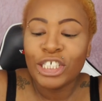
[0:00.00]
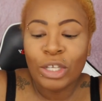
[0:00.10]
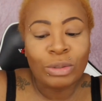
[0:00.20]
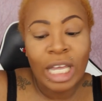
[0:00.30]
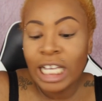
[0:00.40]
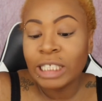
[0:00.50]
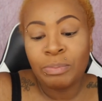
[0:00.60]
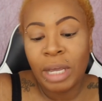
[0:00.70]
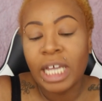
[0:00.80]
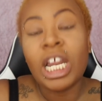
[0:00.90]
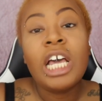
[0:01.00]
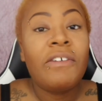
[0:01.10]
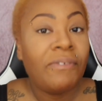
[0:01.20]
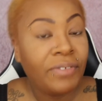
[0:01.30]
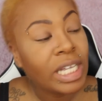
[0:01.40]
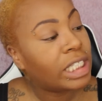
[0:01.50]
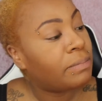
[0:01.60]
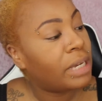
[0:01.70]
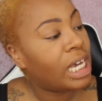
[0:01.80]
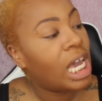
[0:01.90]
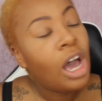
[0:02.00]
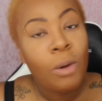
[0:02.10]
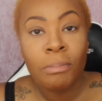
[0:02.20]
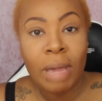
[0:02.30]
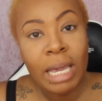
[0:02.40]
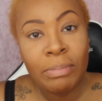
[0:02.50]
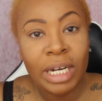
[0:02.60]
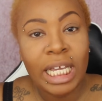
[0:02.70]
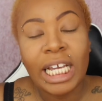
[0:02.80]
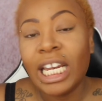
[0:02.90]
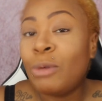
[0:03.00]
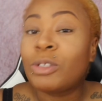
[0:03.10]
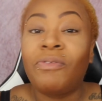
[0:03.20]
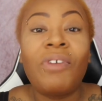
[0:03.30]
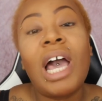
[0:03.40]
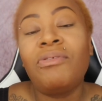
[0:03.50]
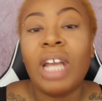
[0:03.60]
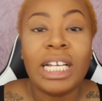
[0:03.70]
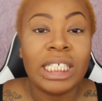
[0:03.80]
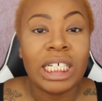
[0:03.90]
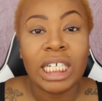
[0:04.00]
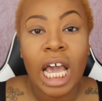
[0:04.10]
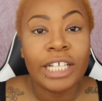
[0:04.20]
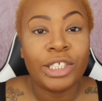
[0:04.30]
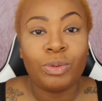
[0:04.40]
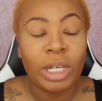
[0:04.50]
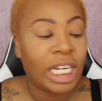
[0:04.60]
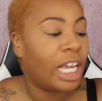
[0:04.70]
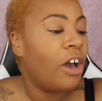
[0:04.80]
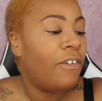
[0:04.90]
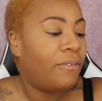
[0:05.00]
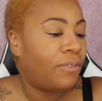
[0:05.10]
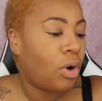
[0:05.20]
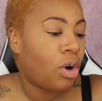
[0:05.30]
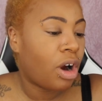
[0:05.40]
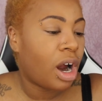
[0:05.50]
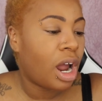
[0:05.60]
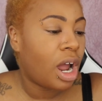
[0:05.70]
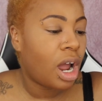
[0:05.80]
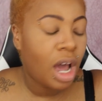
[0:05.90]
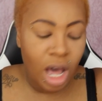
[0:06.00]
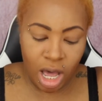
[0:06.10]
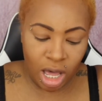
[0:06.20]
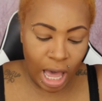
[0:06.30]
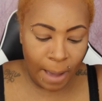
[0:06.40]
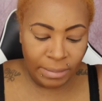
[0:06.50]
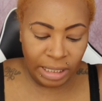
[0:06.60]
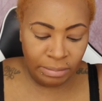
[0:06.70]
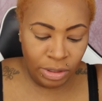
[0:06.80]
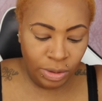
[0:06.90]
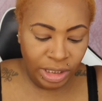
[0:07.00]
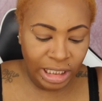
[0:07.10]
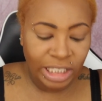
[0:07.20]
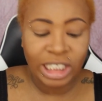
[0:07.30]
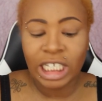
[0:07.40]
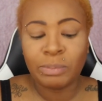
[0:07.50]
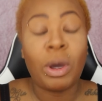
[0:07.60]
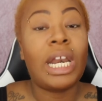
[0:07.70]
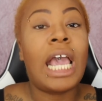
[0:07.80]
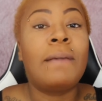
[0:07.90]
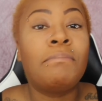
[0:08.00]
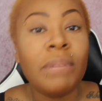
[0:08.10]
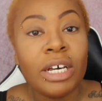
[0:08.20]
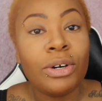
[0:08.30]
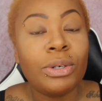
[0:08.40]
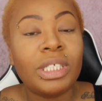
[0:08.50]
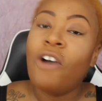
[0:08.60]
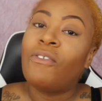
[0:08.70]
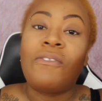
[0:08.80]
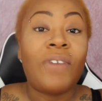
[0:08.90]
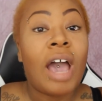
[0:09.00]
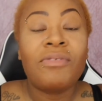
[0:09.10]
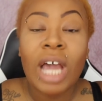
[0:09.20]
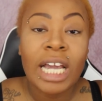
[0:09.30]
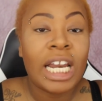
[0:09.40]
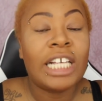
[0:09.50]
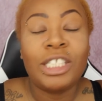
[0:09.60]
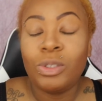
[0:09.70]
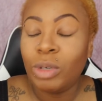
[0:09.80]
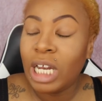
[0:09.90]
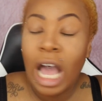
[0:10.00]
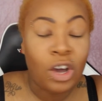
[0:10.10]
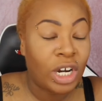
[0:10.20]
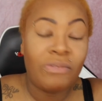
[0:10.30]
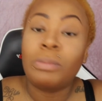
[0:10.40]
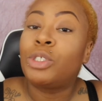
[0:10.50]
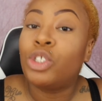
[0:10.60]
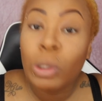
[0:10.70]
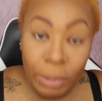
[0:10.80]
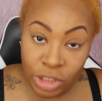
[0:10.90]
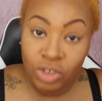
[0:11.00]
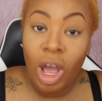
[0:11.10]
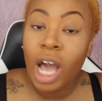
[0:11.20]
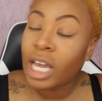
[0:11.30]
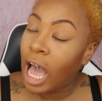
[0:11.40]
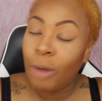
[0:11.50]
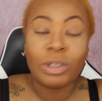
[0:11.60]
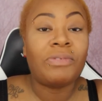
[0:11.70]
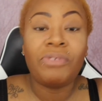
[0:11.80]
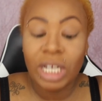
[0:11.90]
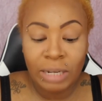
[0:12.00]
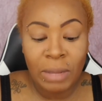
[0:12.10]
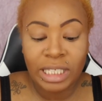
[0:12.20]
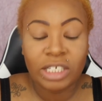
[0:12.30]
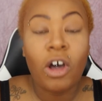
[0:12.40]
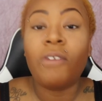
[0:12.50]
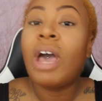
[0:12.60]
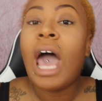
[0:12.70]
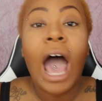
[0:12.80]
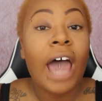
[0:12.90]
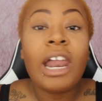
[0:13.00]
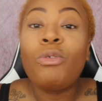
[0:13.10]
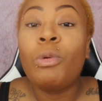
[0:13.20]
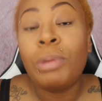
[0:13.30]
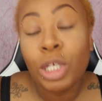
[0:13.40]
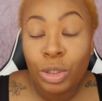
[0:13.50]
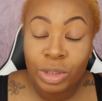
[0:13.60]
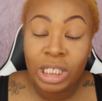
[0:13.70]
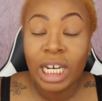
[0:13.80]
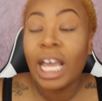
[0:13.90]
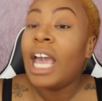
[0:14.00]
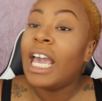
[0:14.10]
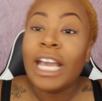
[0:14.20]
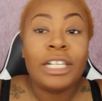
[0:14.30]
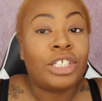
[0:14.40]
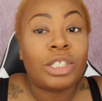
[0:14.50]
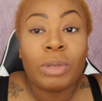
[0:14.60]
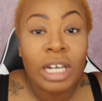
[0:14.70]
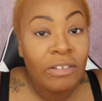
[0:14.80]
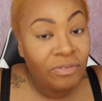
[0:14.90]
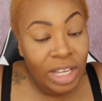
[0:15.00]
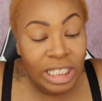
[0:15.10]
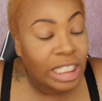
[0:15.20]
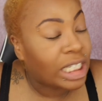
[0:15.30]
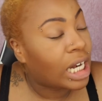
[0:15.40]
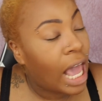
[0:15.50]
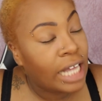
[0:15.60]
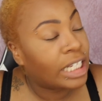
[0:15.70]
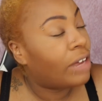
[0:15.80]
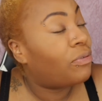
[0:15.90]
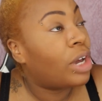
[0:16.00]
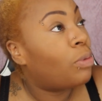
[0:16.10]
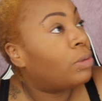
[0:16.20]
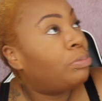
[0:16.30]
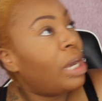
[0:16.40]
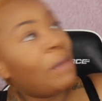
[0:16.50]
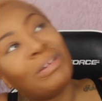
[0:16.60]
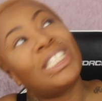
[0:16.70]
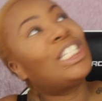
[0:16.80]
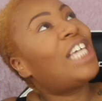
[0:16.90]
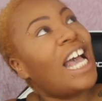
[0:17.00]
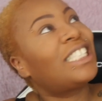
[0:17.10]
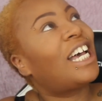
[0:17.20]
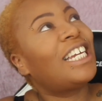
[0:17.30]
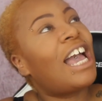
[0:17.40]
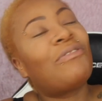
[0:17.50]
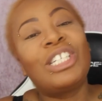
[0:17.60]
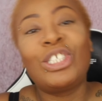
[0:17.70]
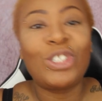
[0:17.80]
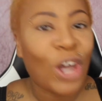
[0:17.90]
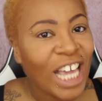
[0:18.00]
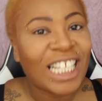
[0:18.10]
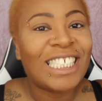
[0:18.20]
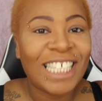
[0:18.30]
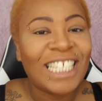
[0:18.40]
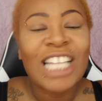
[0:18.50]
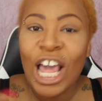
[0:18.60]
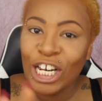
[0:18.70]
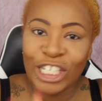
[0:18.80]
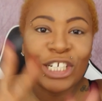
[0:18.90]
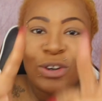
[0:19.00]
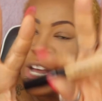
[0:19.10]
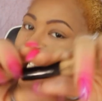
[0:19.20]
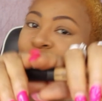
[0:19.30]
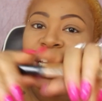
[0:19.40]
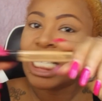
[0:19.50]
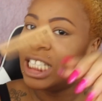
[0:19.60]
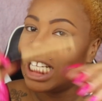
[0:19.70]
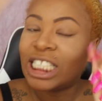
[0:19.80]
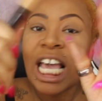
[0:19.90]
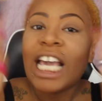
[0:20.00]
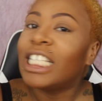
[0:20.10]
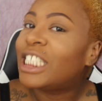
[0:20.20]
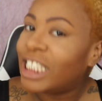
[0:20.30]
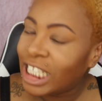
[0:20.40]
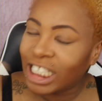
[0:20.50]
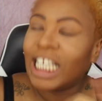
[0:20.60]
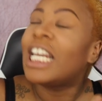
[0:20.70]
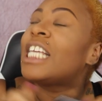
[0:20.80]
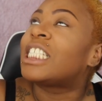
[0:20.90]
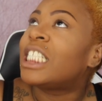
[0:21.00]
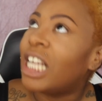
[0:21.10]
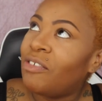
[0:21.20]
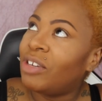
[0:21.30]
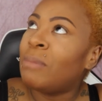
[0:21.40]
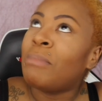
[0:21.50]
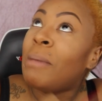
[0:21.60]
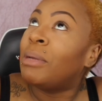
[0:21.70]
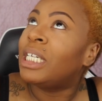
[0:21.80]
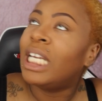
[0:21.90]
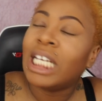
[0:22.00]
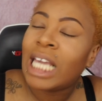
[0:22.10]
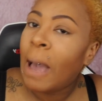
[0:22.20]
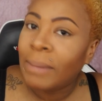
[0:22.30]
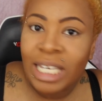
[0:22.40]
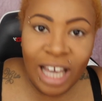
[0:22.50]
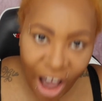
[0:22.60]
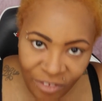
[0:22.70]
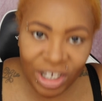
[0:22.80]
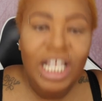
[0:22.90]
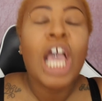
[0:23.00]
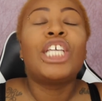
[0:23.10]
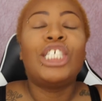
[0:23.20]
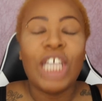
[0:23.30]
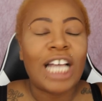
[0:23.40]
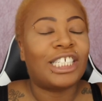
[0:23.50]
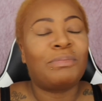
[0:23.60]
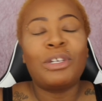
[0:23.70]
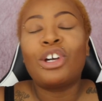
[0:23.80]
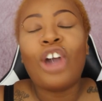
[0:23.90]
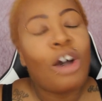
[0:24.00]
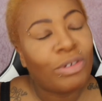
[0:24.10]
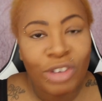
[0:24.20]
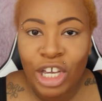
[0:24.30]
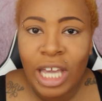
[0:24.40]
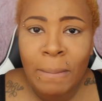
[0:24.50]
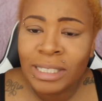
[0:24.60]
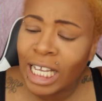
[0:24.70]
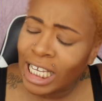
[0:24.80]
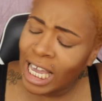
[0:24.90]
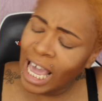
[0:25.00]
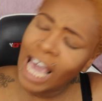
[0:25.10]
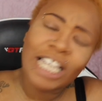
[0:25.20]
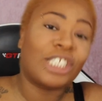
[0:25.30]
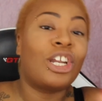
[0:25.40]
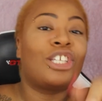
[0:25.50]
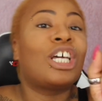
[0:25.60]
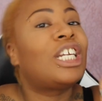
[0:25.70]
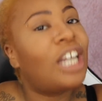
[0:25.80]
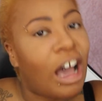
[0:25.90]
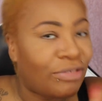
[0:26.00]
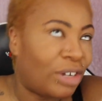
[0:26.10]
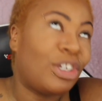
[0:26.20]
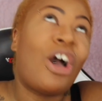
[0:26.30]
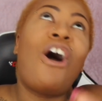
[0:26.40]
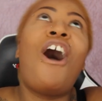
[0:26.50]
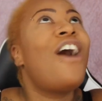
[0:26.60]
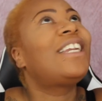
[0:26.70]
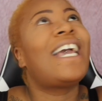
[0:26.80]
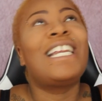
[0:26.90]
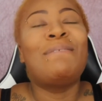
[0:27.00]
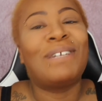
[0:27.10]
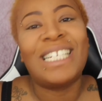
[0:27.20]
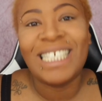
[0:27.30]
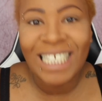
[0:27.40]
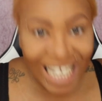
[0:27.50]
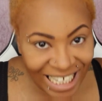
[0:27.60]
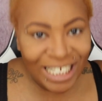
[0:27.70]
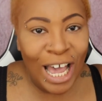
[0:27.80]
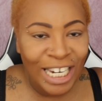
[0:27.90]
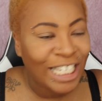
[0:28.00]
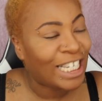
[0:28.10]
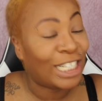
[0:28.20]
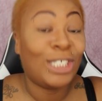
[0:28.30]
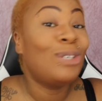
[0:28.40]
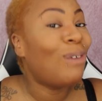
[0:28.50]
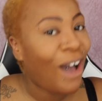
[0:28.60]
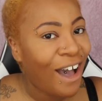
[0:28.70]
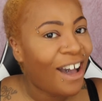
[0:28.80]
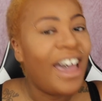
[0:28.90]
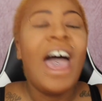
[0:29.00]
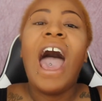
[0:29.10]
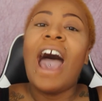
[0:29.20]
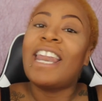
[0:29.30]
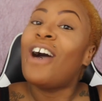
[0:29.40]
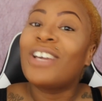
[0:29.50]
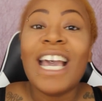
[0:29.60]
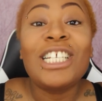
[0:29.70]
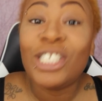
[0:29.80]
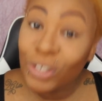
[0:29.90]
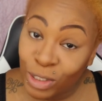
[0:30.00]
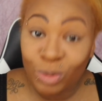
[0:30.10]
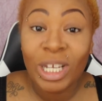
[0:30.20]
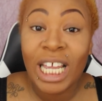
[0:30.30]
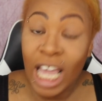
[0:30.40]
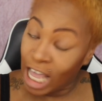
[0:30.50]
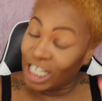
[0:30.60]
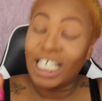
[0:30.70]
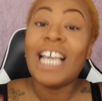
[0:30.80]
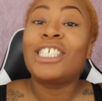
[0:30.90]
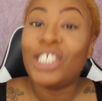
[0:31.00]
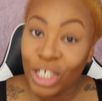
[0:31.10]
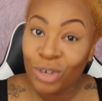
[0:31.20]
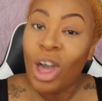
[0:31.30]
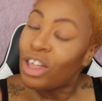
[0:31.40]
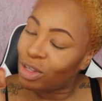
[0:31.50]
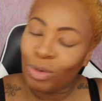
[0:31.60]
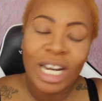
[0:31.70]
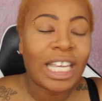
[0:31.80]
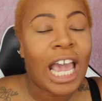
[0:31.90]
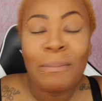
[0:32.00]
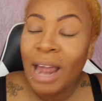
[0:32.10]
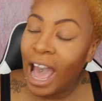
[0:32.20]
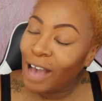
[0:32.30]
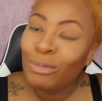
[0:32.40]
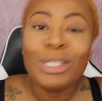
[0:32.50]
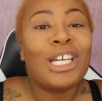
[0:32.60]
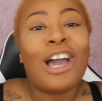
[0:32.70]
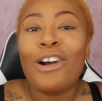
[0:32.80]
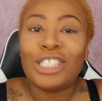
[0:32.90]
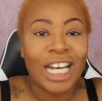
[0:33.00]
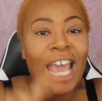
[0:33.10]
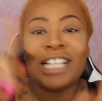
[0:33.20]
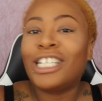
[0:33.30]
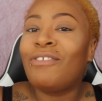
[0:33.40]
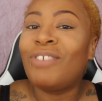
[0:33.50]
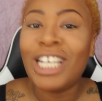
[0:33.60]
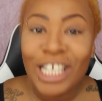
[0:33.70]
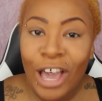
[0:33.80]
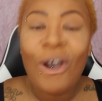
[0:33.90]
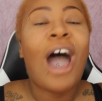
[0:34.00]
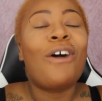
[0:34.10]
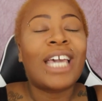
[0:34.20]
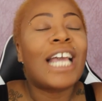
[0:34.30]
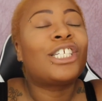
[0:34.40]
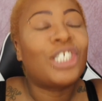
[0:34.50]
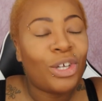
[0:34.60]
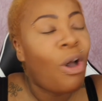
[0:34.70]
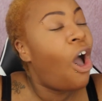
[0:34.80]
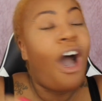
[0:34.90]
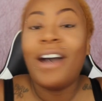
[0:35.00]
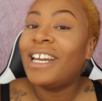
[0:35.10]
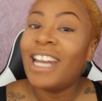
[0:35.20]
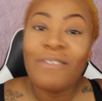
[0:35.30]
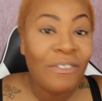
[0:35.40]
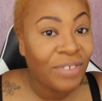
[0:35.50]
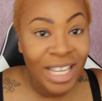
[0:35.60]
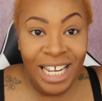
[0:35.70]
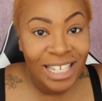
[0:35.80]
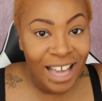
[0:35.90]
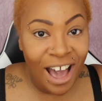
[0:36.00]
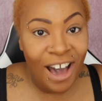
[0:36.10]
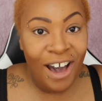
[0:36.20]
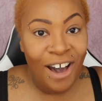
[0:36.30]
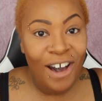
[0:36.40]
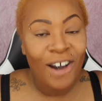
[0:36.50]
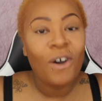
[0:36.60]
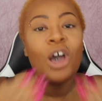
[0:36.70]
so it's been fit me Maybelline it was 5.99 sweetie for uh, how many mils is this 6.8 mils meals for $5.99 sweetie I got it from Superdrug I was feeling myself and I will be using it it is just one of them things that's lighter than I thought it would be but yes honey I've enjoyed this little look at this it's sickening it's lovely Maybelline got me covered yes it's been your girl with Ricky Yamazaki here that's all that you're loved and you're all that anybody needs, honey. Yes, you are. And I'll catch you, sweetie. Yes, you. The one that came and hung with you girl to the end of the video. I'll catch you on another video.